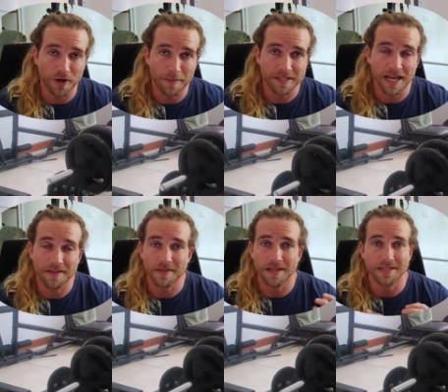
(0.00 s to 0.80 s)
drop
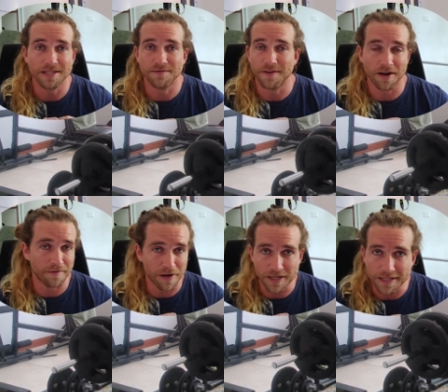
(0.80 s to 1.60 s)
set. This is very,
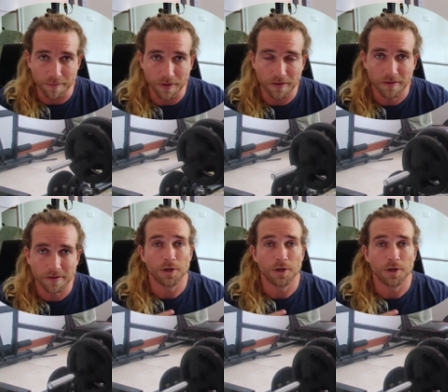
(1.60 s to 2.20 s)
very simple.